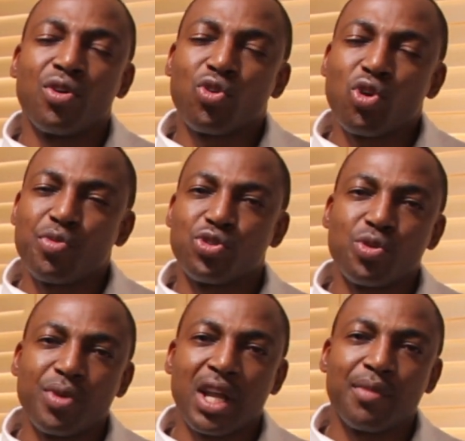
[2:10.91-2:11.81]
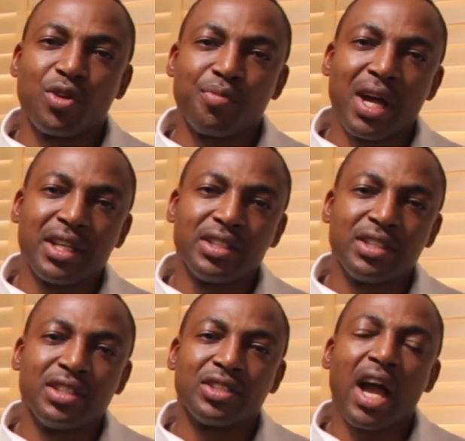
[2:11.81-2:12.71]
chromosomal
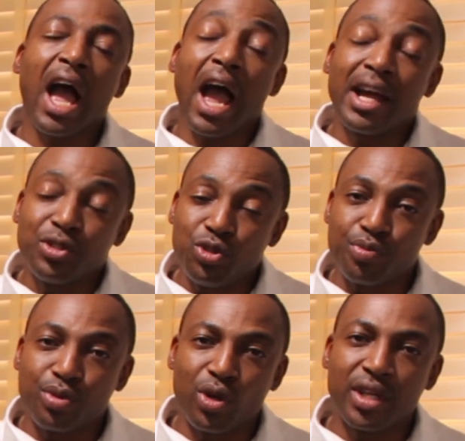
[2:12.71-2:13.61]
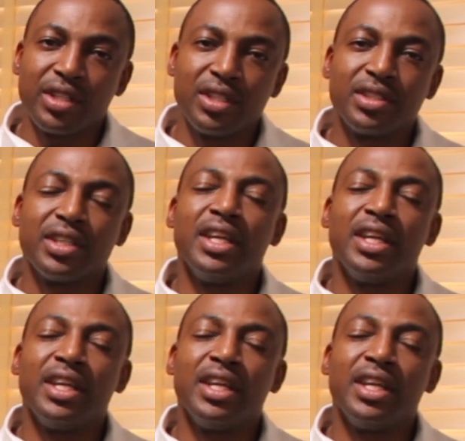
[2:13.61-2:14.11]
abnormalities and aneuploidies